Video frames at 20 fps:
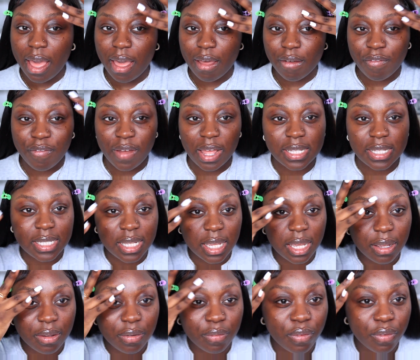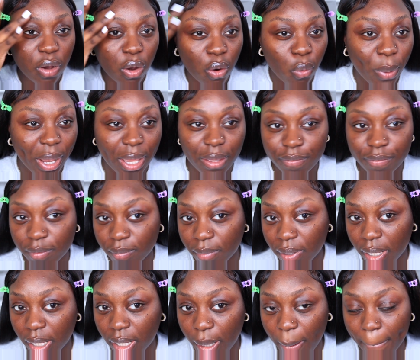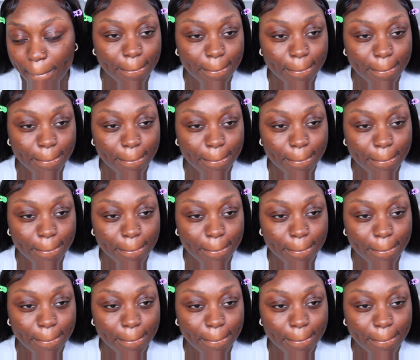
effective way for me.